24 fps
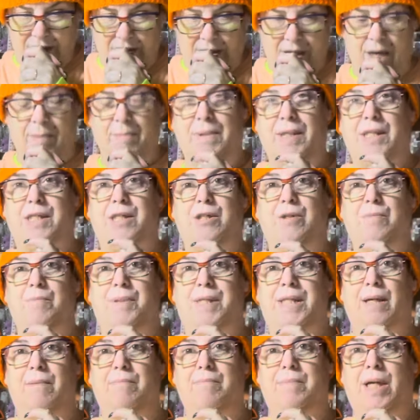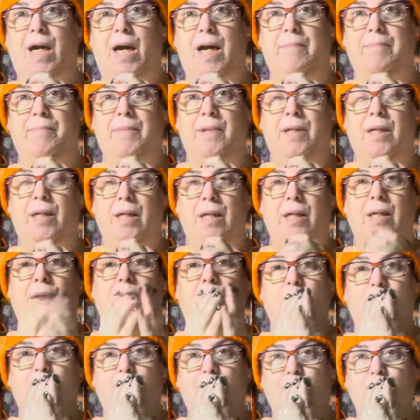come to Zoom sometime.
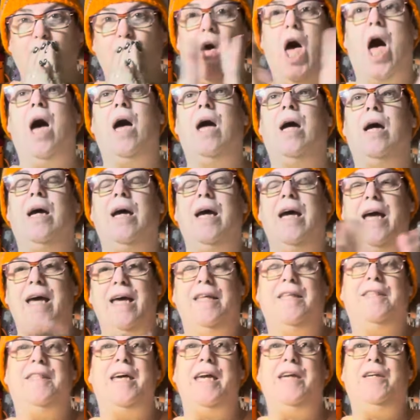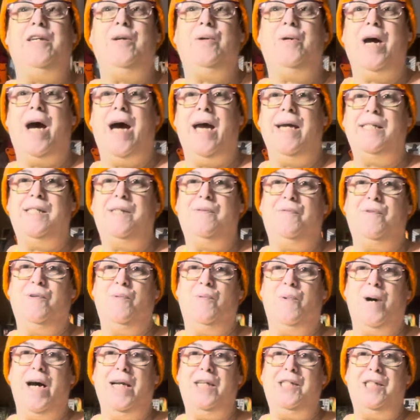Mwah. Thank you guys for
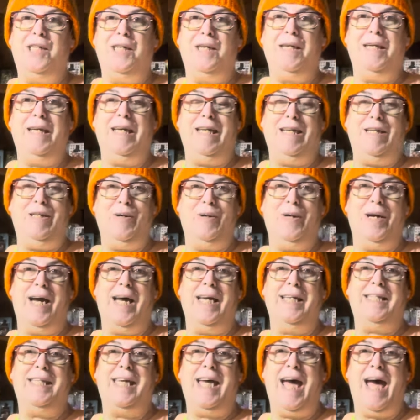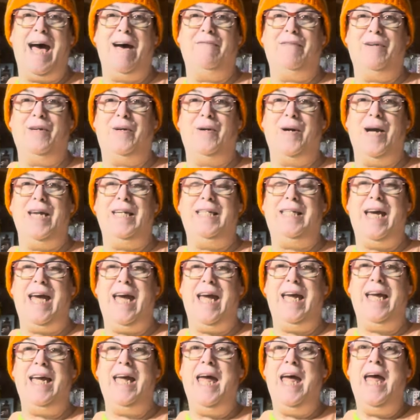watching. You guys have a great
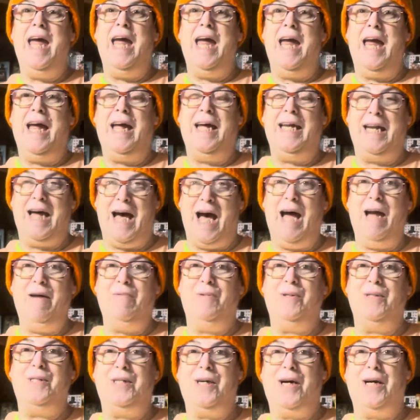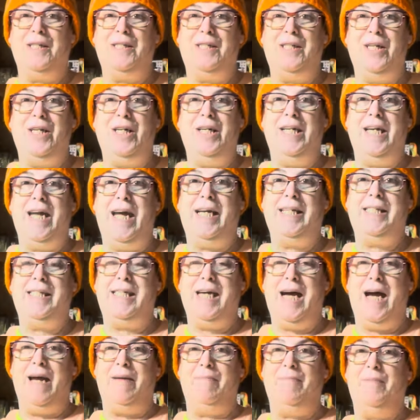day. And I will talk to you next
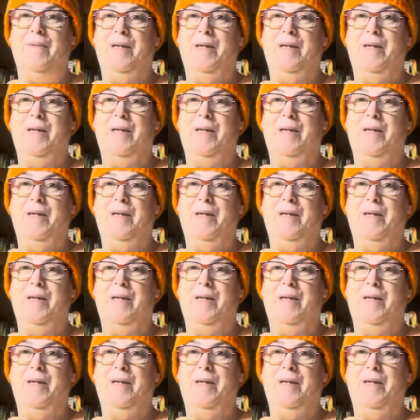time.